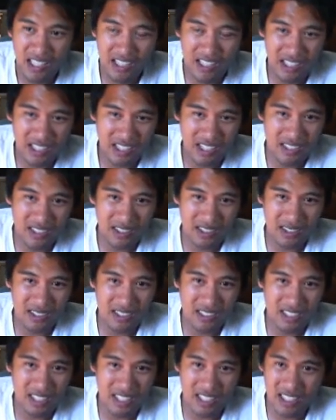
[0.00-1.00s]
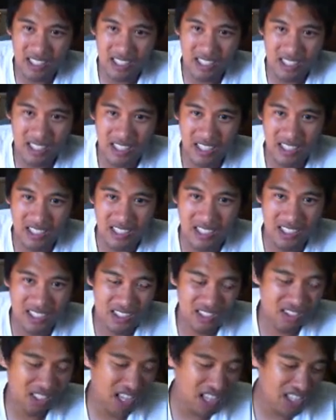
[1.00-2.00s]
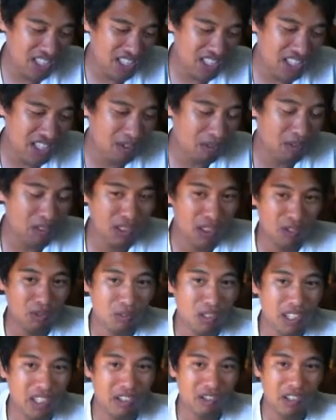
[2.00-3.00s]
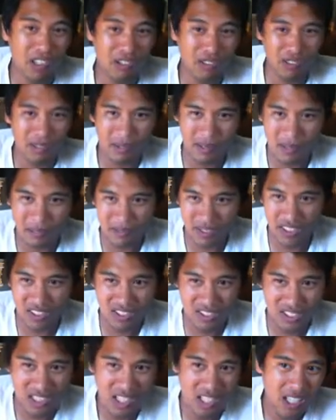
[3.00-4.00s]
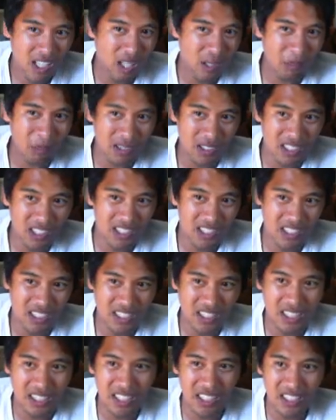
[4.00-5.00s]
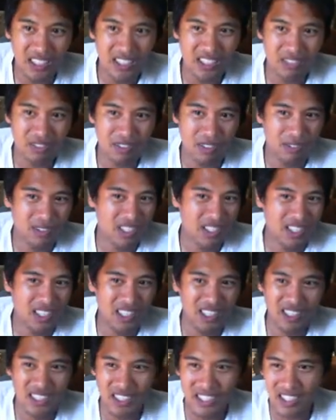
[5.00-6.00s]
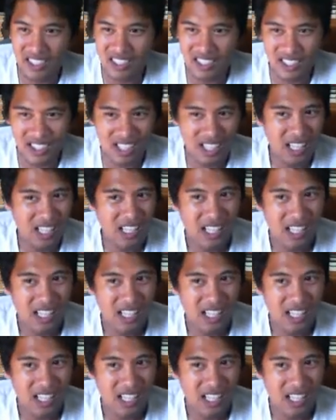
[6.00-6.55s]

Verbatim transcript: You know, and, and a strategy that works really well for him. Those uppercuts and knees from the clinch against the